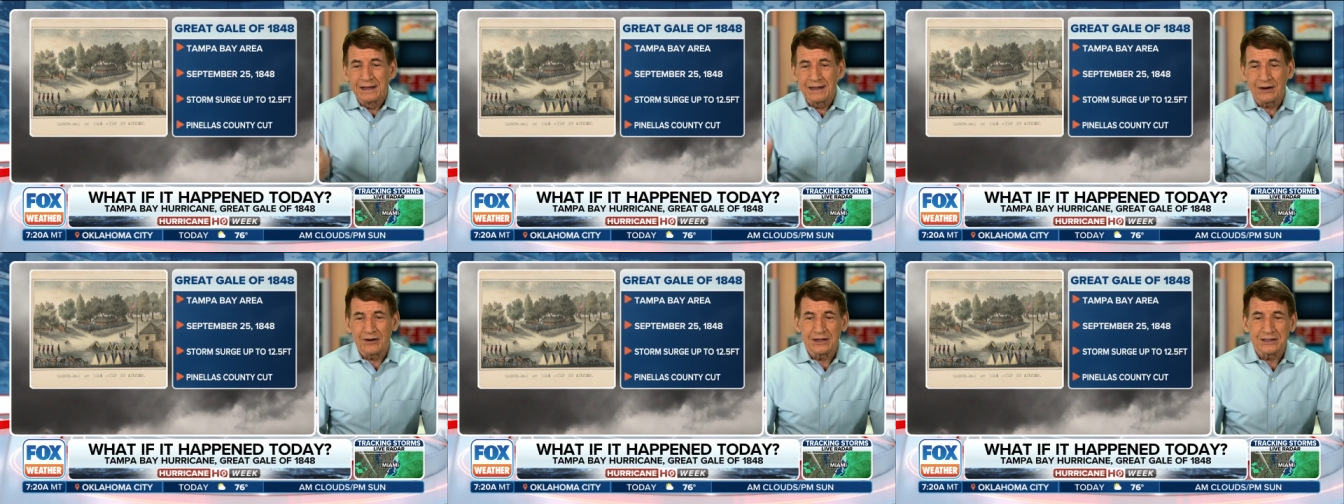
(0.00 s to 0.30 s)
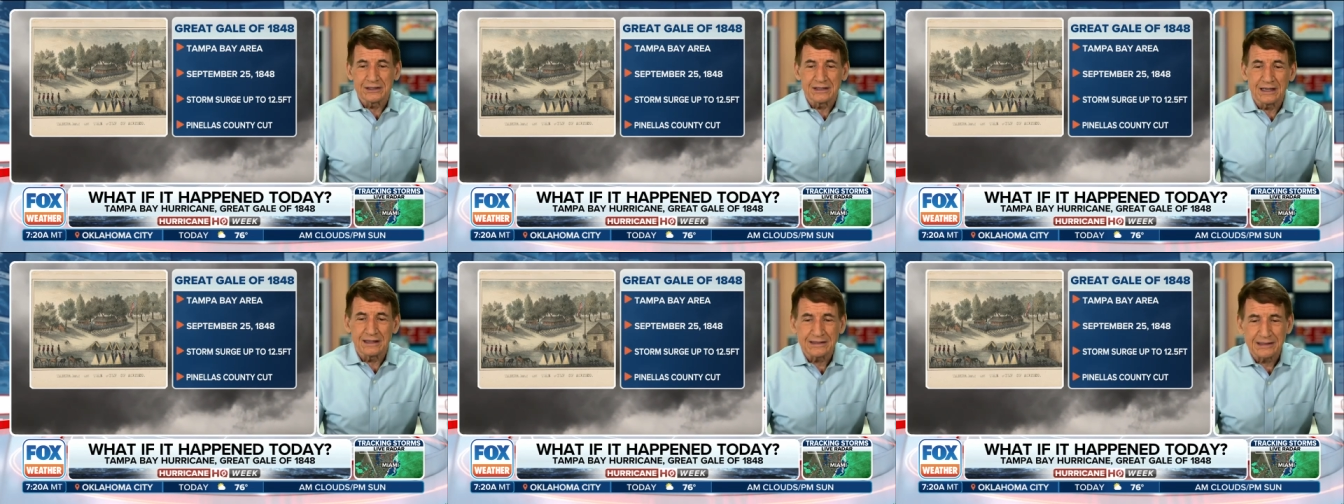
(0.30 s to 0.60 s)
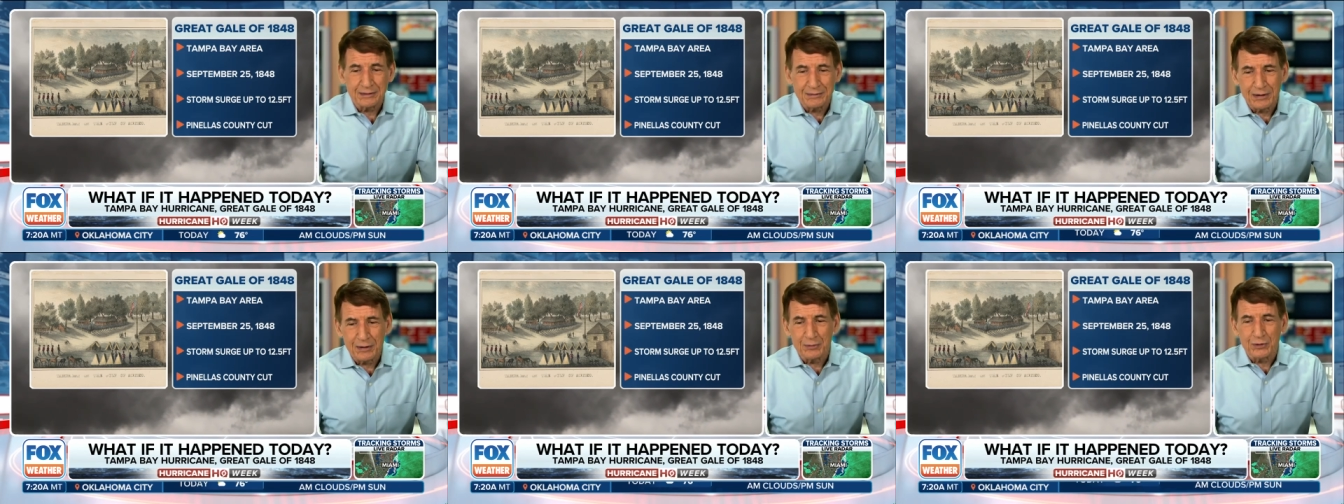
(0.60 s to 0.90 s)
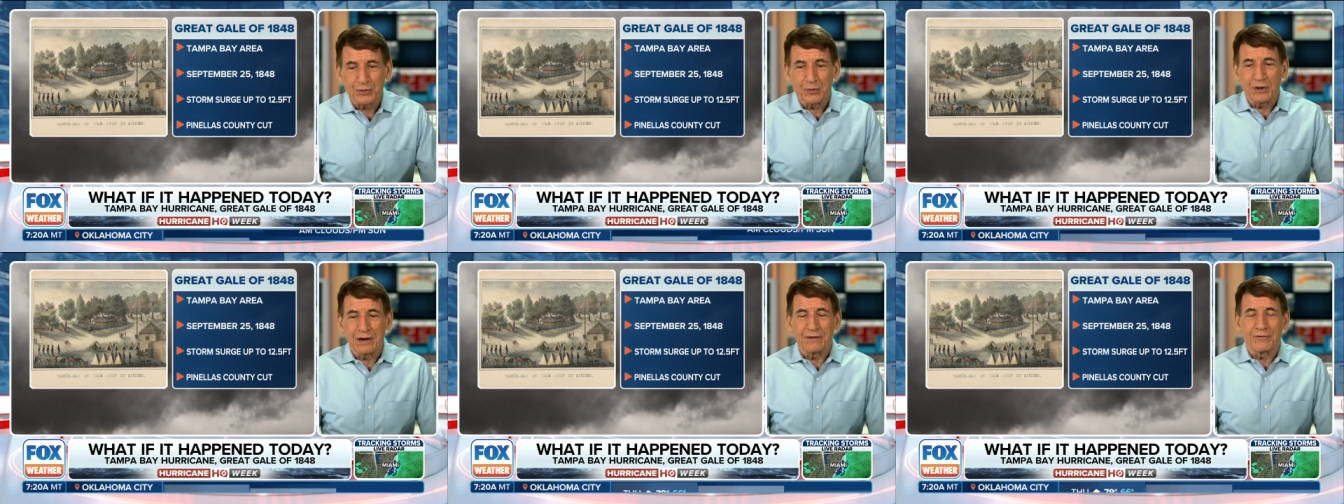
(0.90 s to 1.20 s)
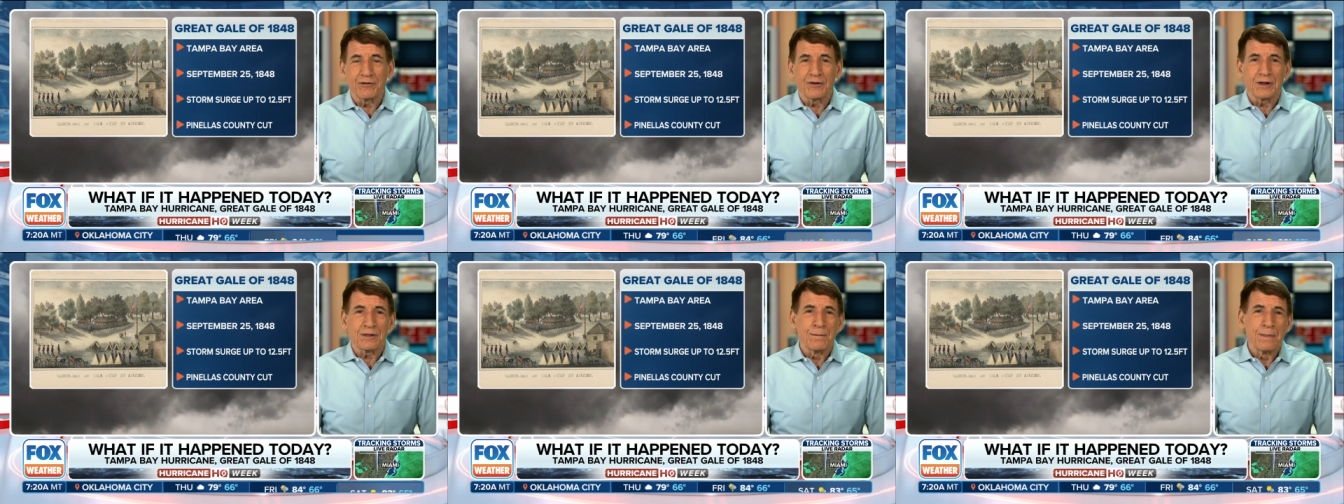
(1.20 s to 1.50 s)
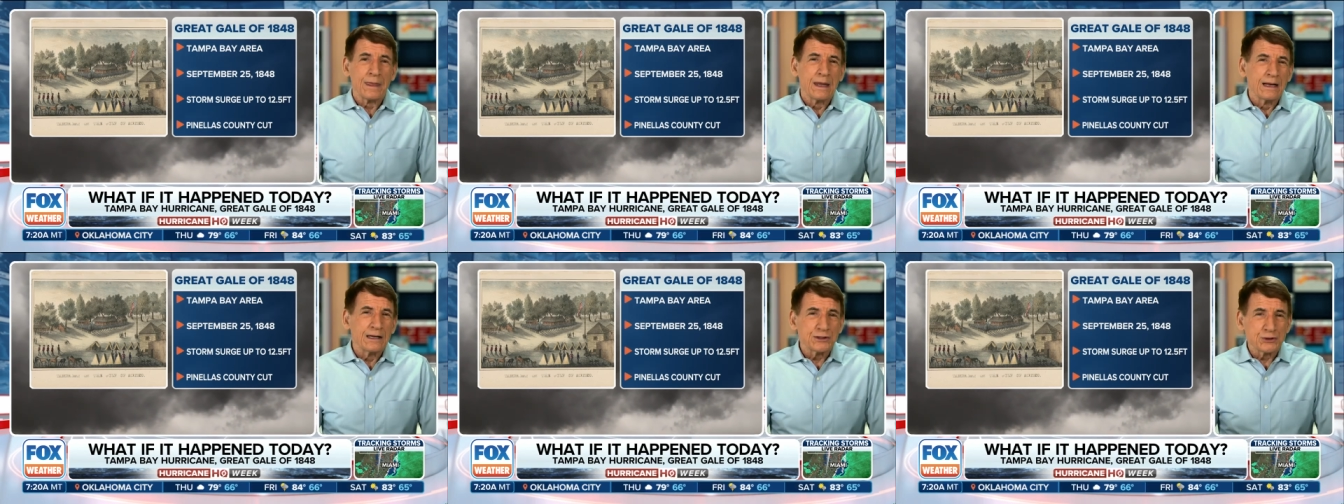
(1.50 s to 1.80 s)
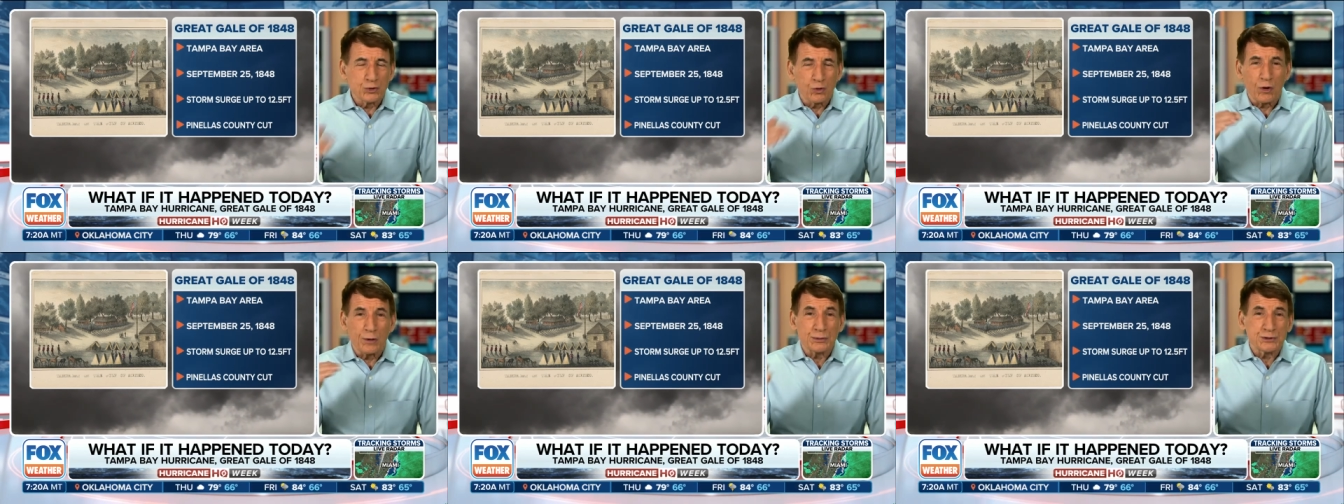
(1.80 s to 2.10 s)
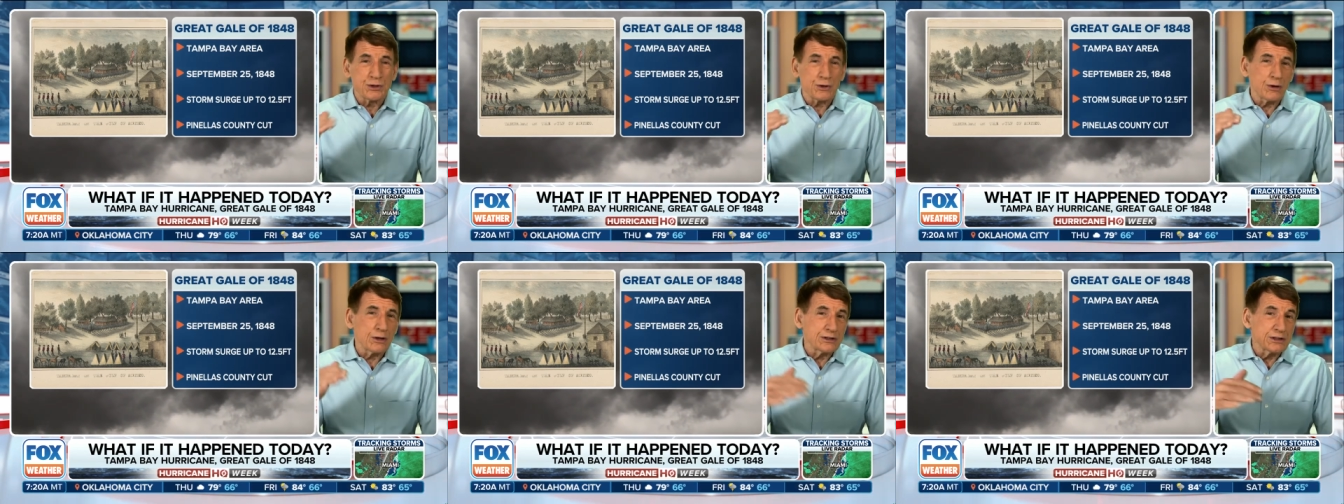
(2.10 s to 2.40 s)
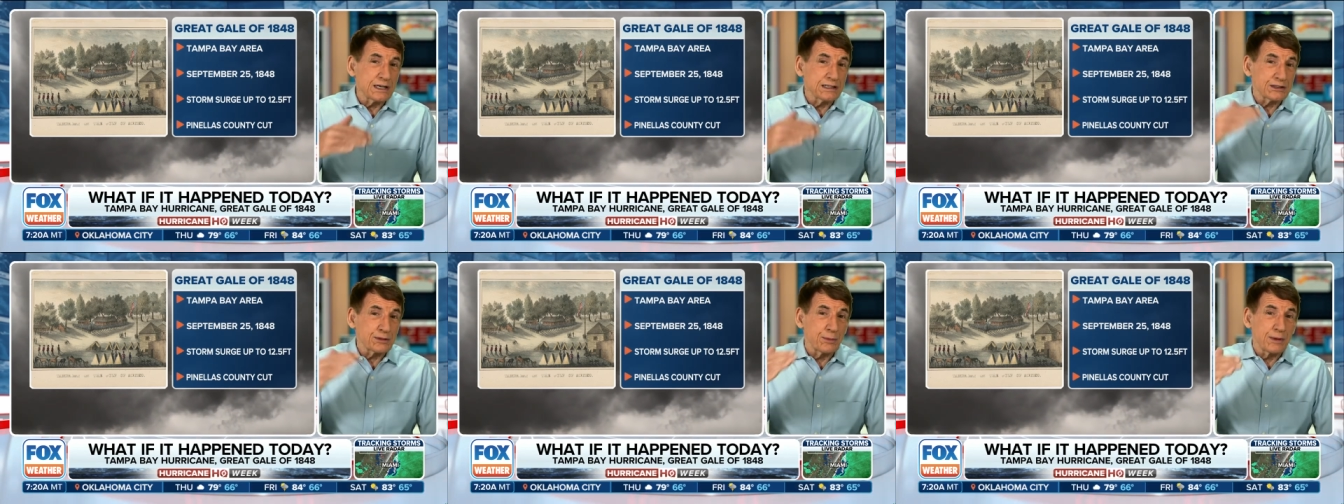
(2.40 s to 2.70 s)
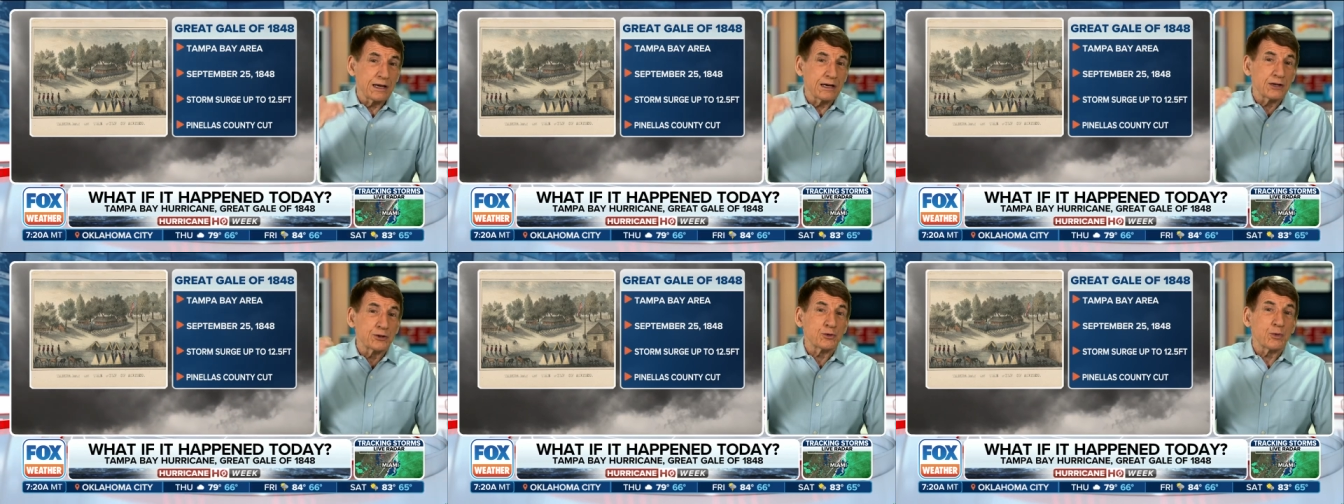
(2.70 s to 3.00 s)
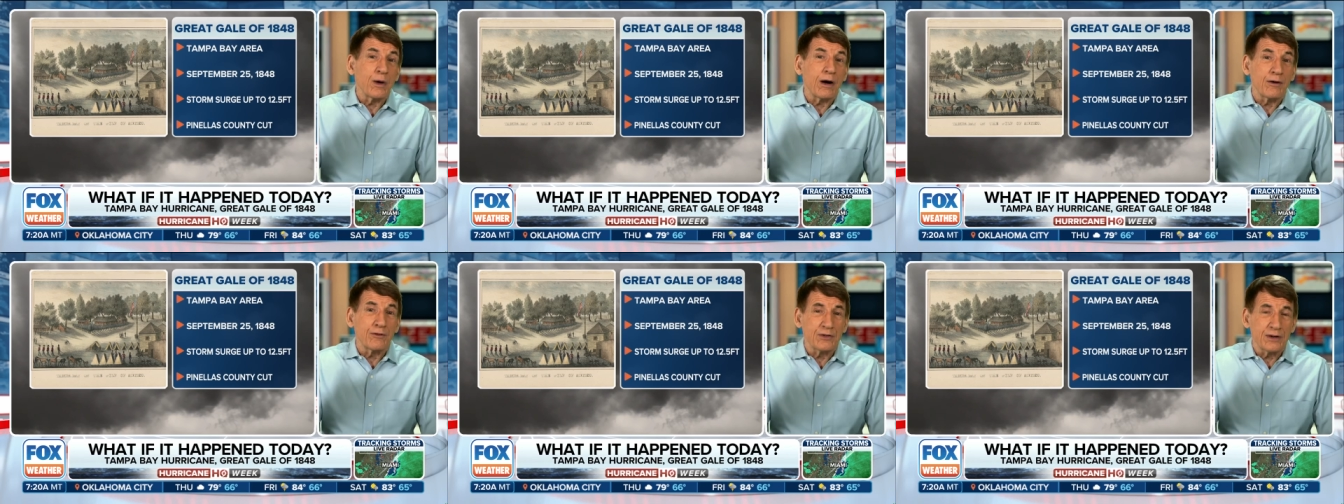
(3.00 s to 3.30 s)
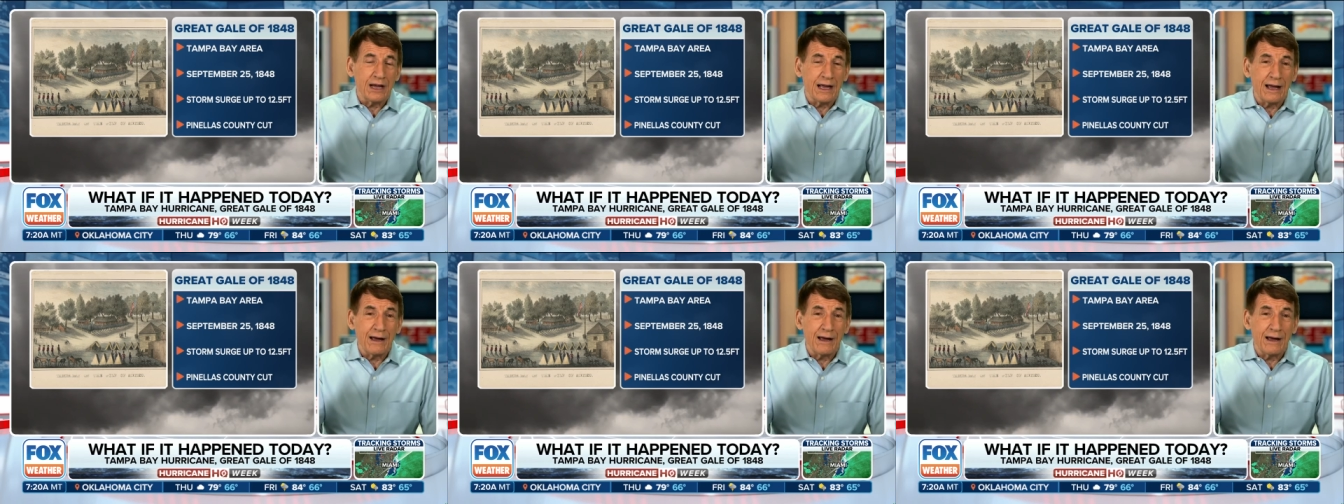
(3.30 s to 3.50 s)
There you see it, September 25th. Storm surge estimated 12 and